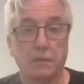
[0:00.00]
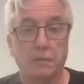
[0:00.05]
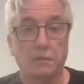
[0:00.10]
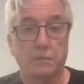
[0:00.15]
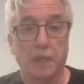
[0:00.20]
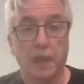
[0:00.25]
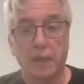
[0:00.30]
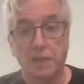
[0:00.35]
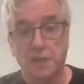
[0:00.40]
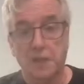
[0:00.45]

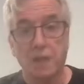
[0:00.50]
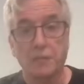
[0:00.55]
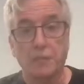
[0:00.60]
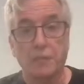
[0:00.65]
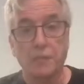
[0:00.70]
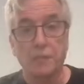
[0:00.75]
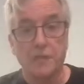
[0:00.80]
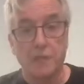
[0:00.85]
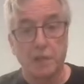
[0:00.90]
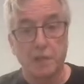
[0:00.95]

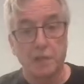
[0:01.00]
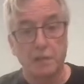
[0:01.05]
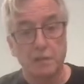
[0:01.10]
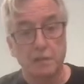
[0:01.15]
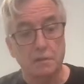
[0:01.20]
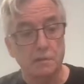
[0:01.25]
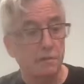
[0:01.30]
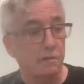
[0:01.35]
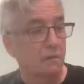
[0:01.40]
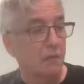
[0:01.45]
examples, and
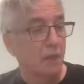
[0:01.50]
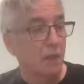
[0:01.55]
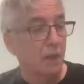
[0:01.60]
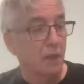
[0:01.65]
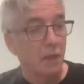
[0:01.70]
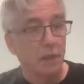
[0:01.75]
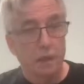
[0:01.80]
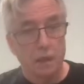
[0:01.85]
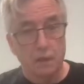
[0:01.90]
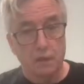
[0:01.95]

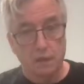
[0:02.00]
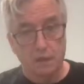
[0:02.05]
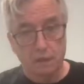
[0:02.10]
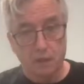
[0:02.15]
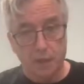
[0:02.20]
you know,